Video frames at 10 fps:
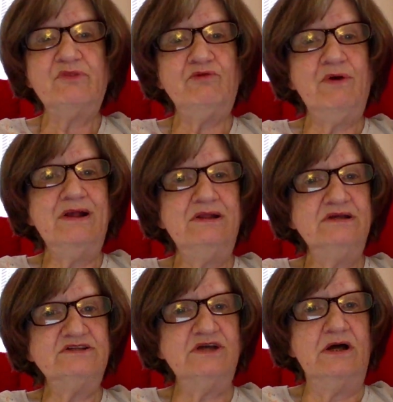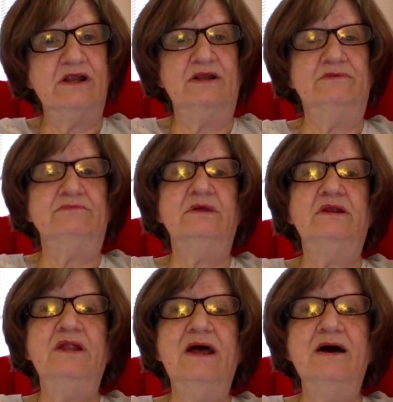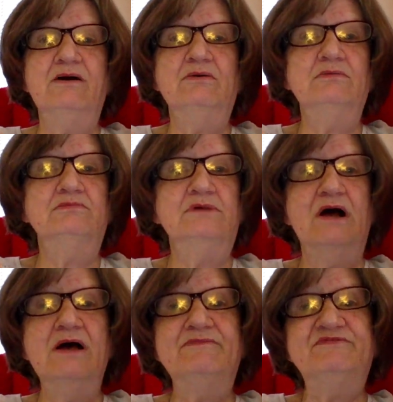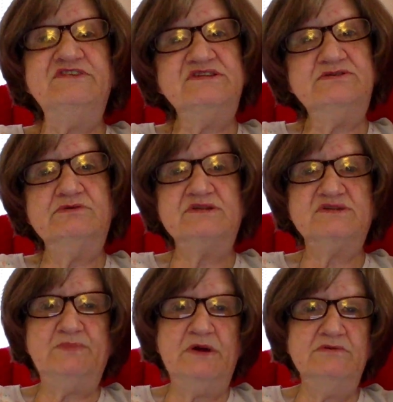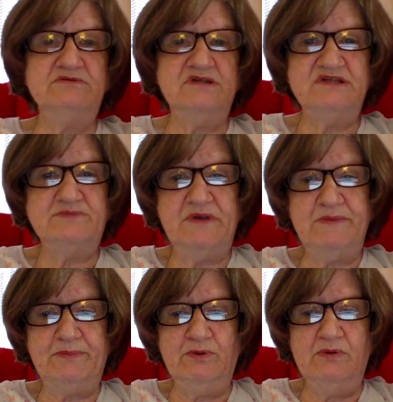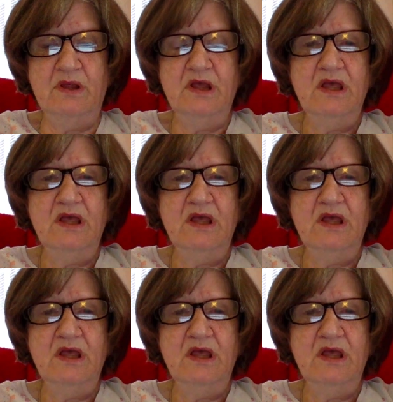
So I clicked on it. And now I am fixing to expose these people.